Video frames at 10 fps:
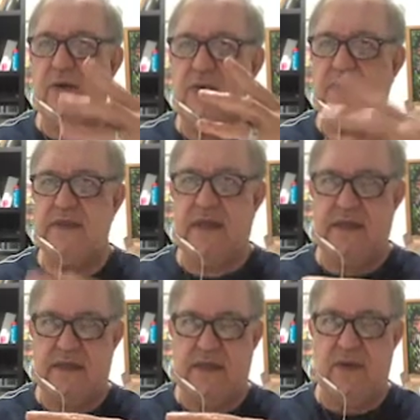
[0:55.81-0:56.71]
use that
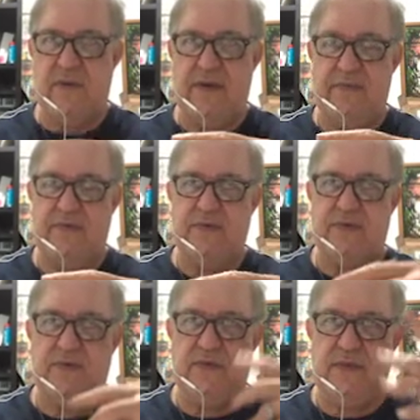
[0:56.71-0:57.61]
theorem
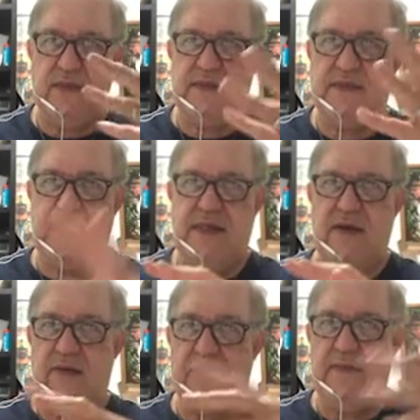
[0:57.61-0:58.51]
to understand
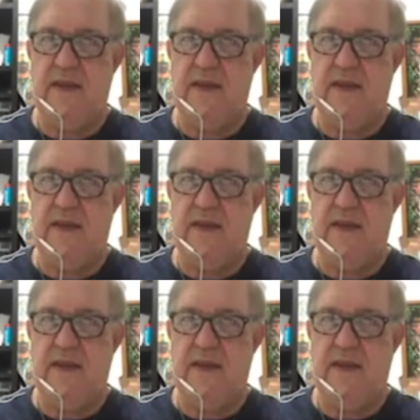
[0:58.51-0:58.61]
how